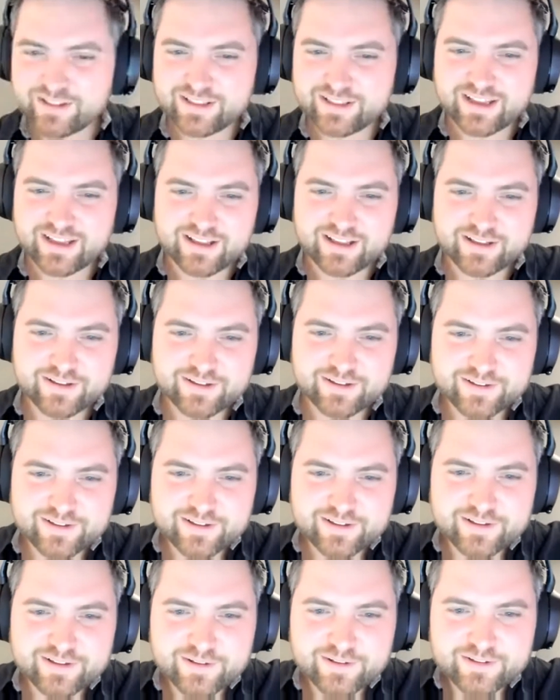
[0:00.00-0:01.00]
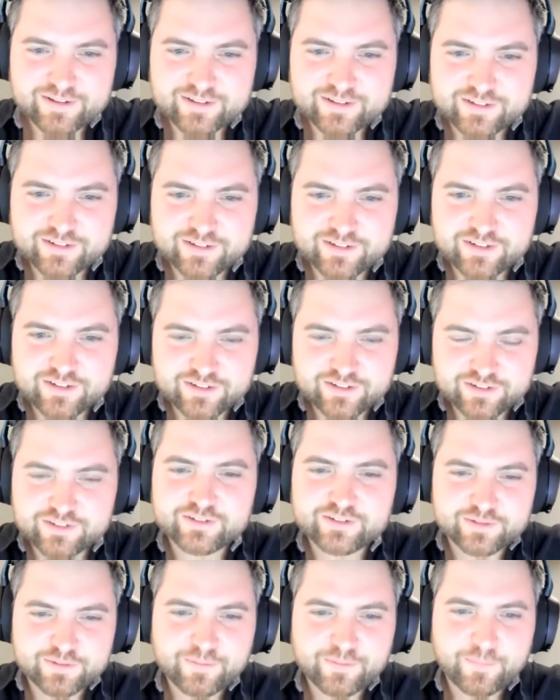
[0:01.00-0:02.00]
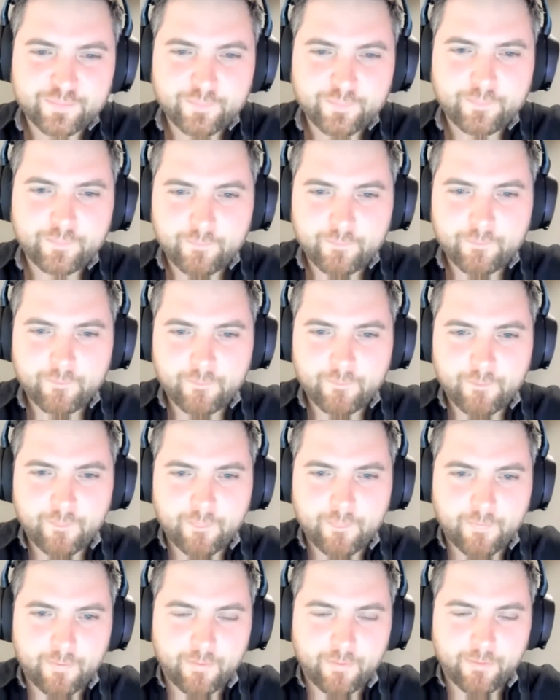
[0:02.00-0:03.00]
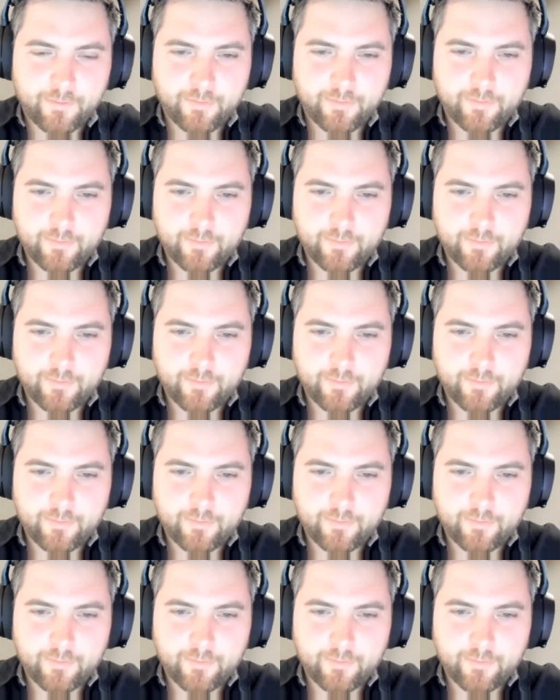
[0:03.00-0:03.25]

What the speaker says: another question relating to the metaphor definition, and